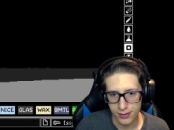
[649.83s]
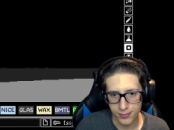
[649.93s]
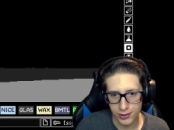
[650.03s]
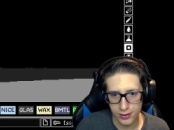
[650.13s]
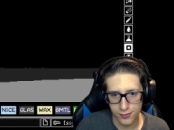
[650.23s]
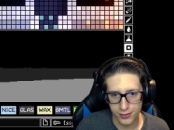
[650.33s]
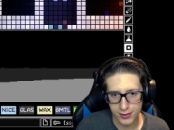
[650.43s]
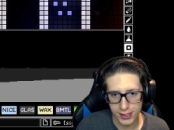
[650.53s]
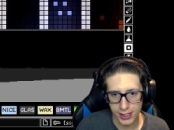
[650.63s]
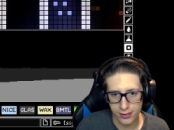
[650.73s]
Beautiful
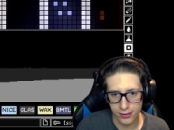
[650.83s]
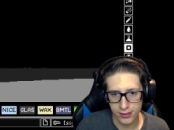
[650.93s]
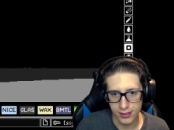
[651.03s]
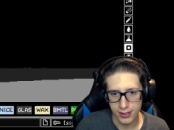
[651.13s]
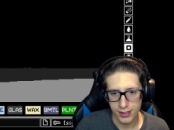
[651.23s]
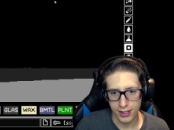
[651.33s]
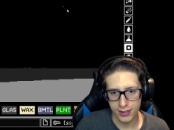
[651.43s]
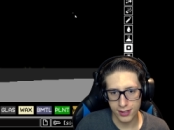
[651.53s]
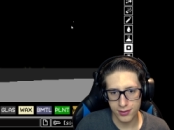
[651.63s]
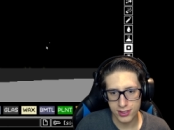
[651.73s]
cycle. And
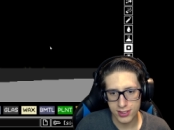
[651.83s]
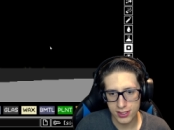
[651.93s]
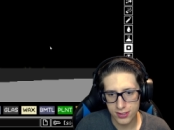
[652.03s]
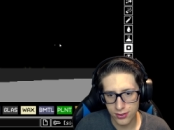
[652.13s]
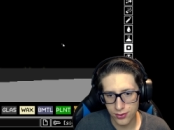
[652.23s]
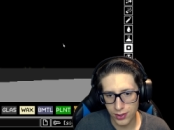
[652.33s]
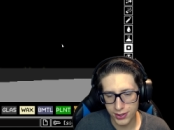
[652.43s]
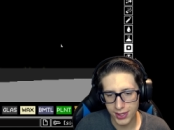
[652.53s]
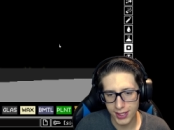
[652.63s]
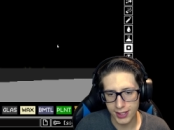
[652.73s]
then we just need to do
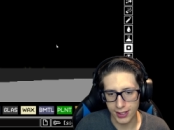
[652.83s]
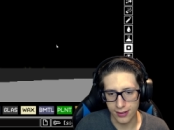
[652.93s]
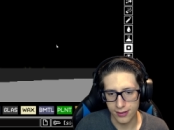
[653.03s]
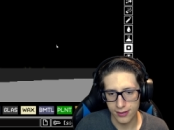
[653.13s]
one thing.